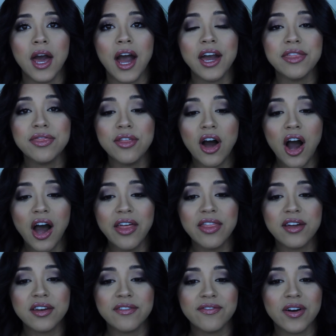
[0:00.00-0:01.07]
I thought
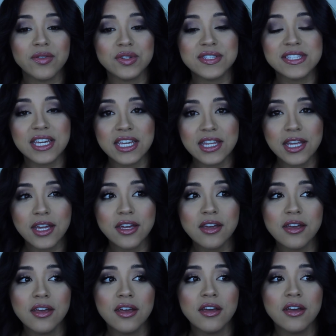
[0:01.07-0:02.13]
that if I was skinny,